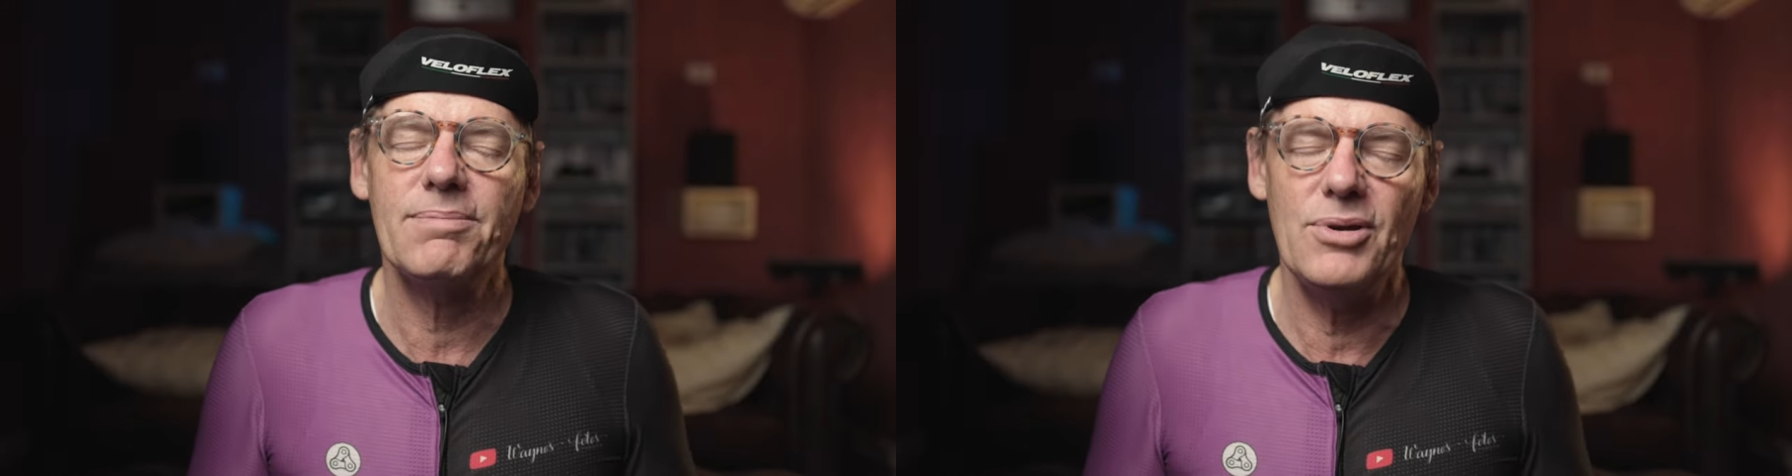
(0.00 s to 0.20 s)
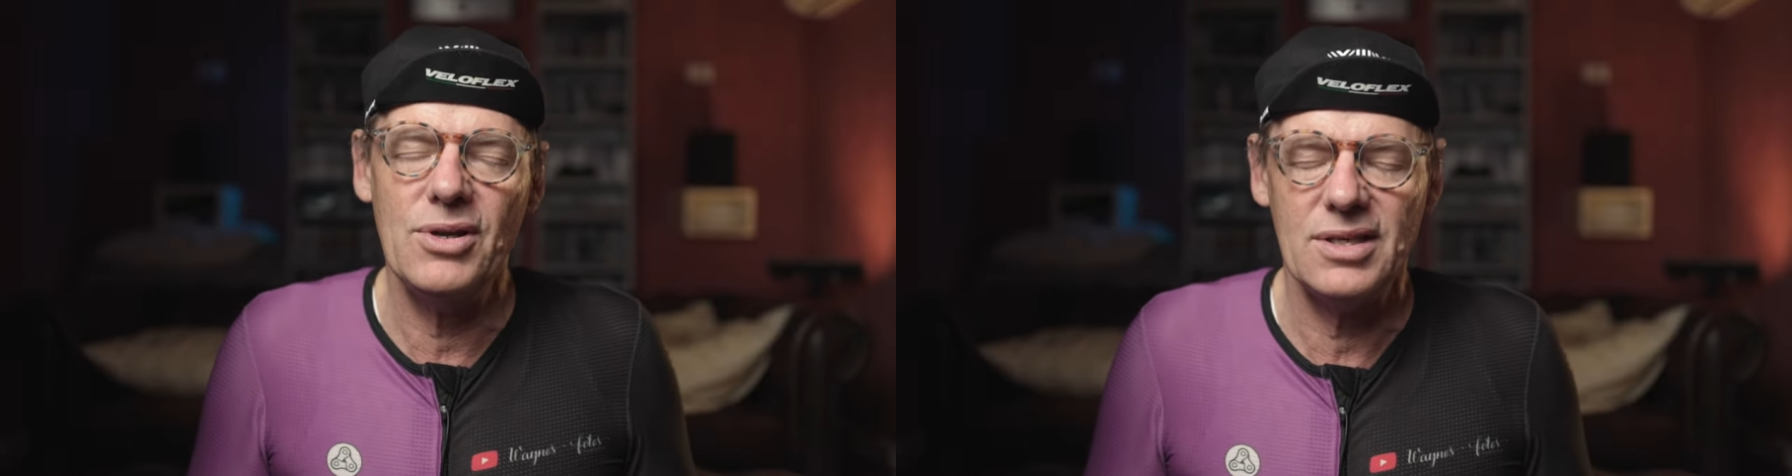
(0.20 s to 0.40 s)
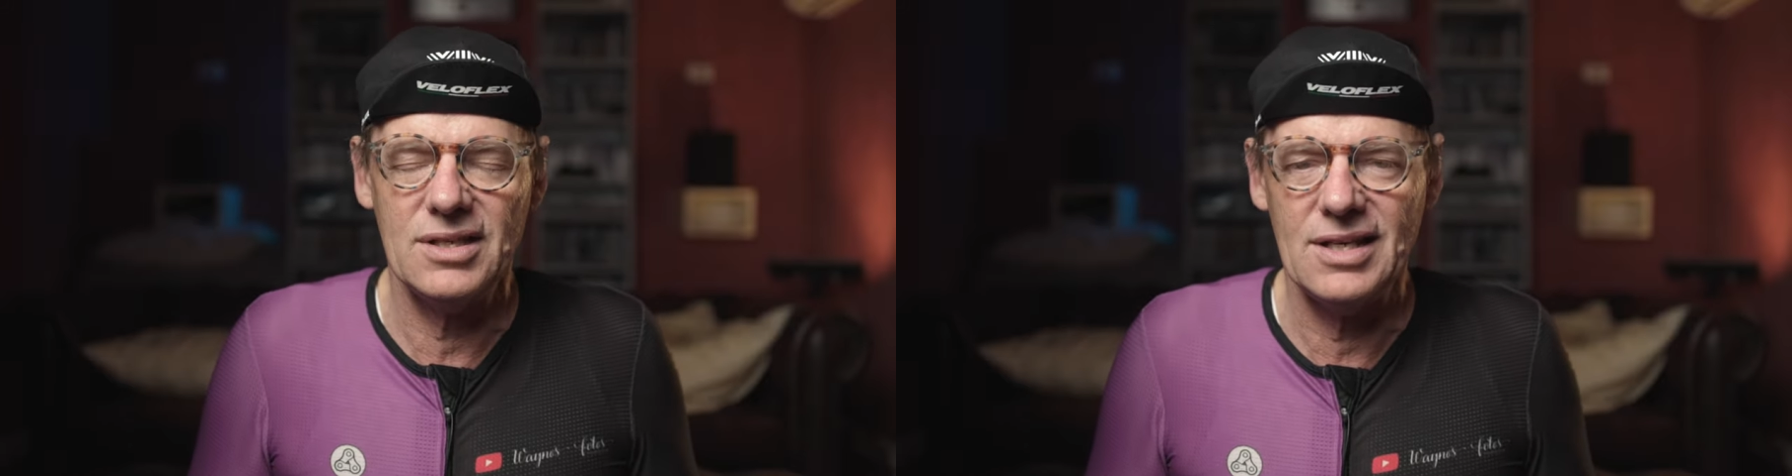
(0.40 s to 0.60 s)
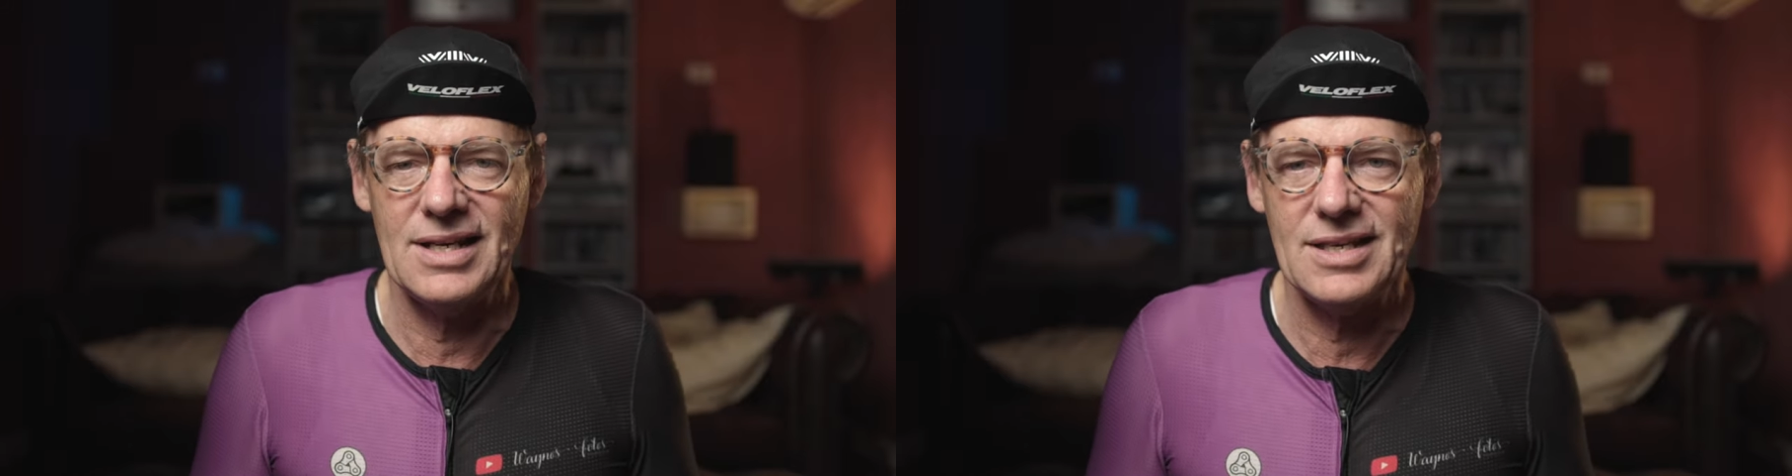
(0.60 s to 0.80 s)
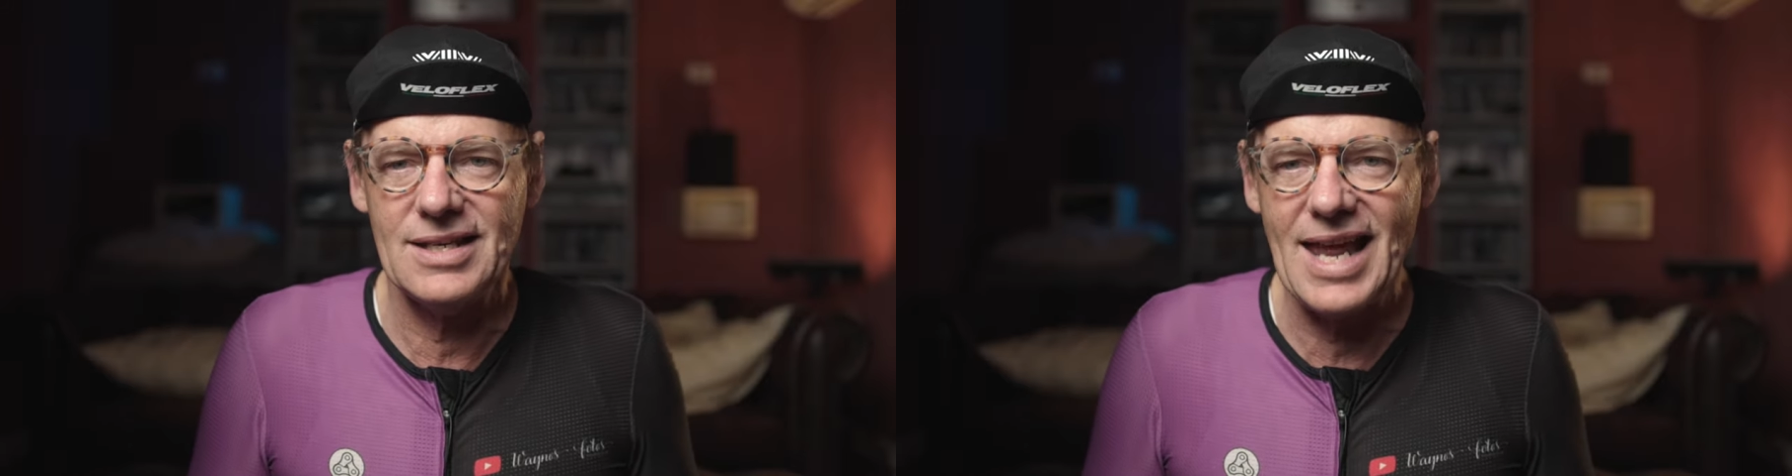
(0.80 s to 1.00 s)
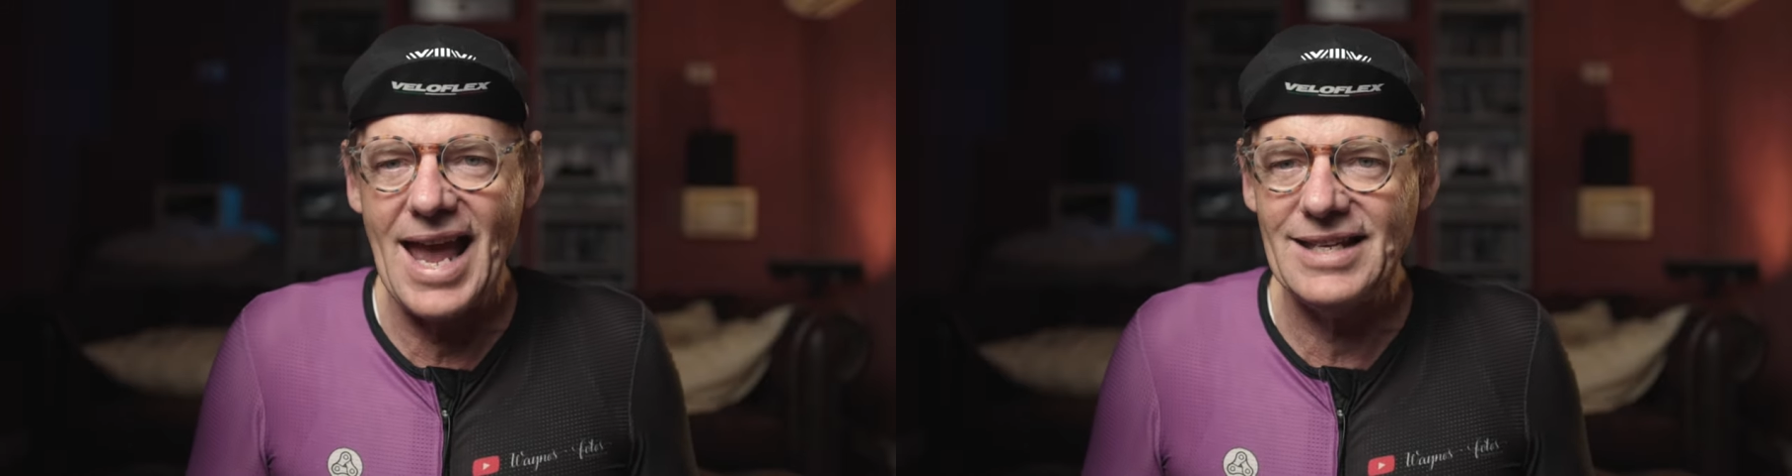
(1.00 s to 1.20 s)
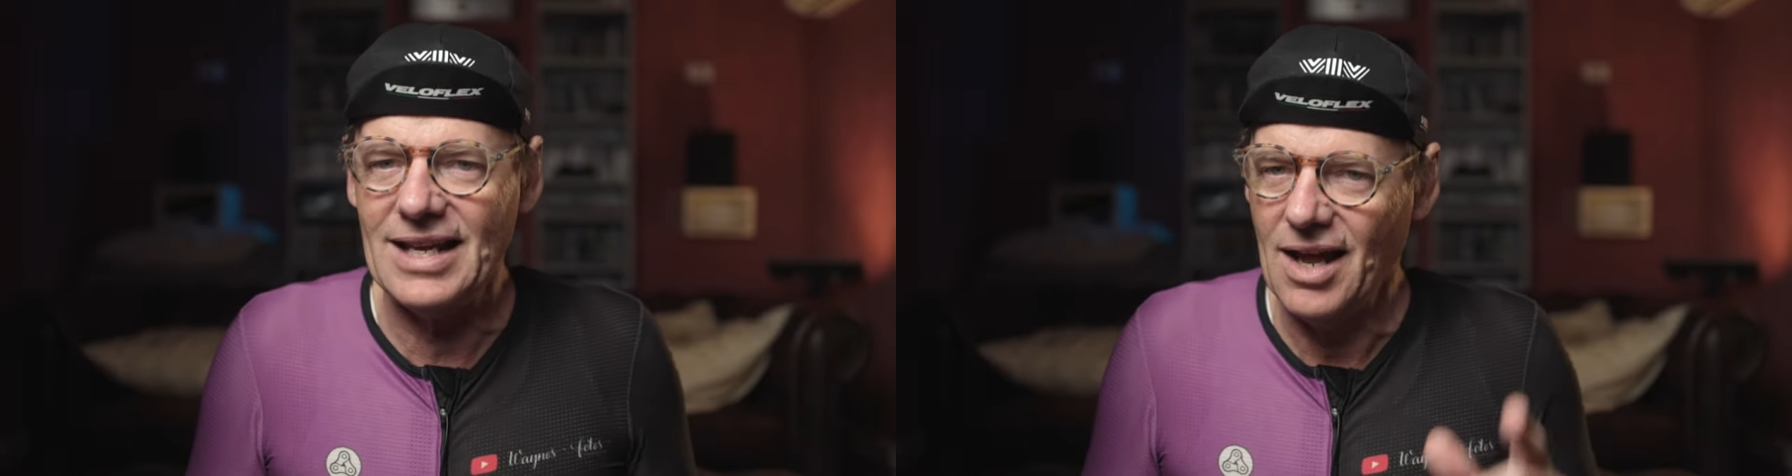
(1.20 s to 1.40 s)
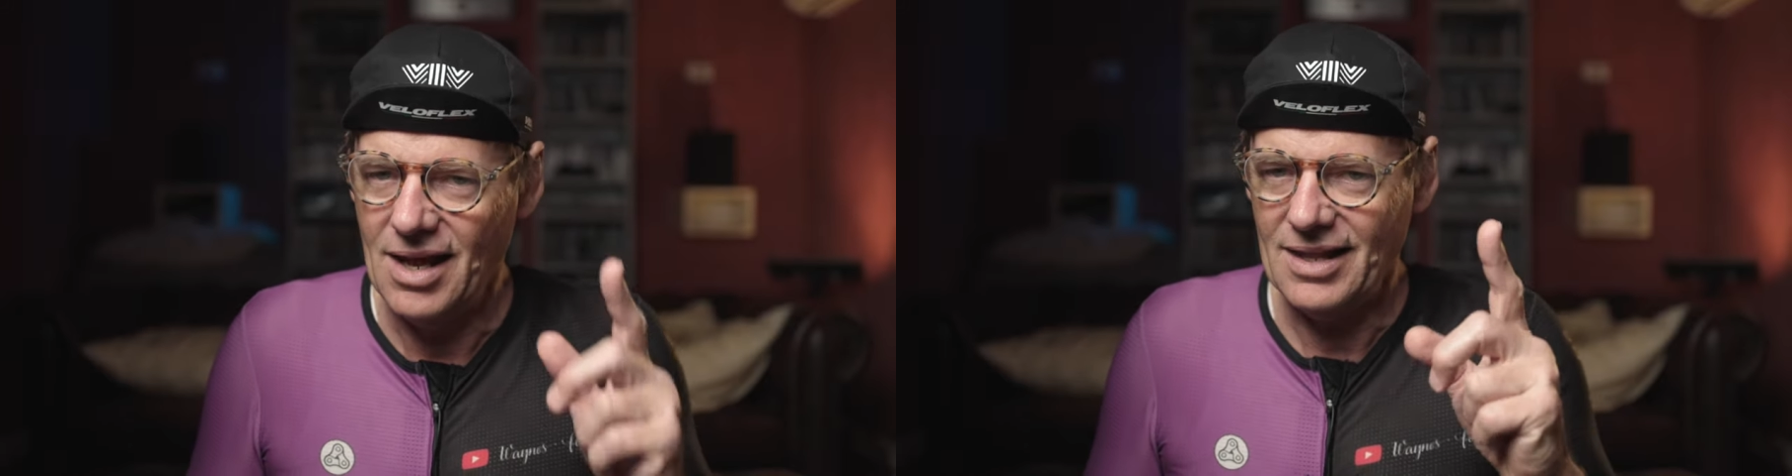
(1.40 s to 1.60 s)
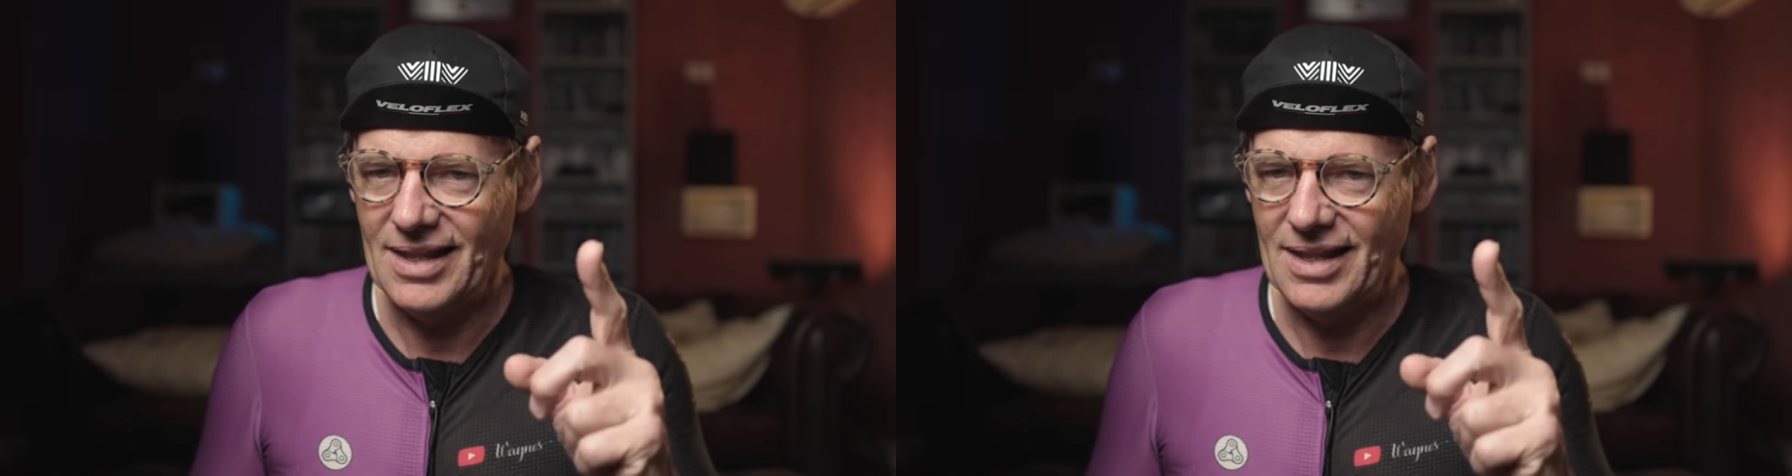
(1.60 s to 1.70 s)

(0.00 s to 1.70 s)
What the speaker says: person is stating,